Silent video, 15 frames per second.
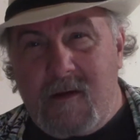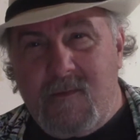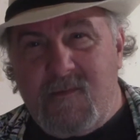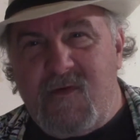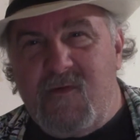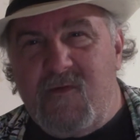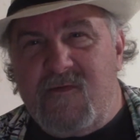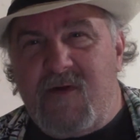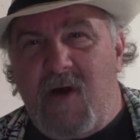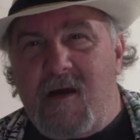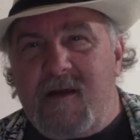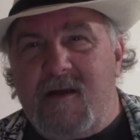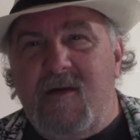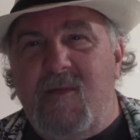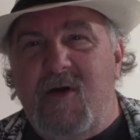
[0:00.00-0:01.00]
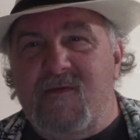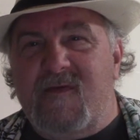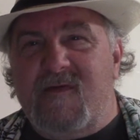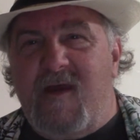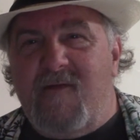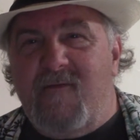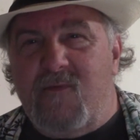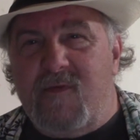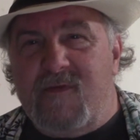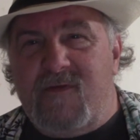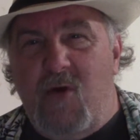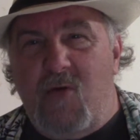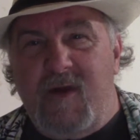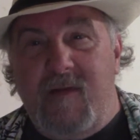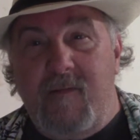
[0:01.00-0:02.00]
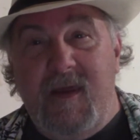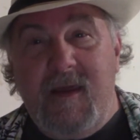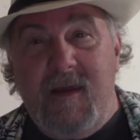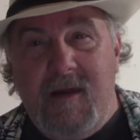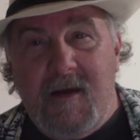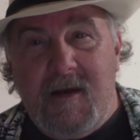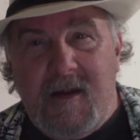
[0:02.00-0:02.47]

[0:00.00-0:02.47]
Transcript: to Talking About Stuff with Tony B.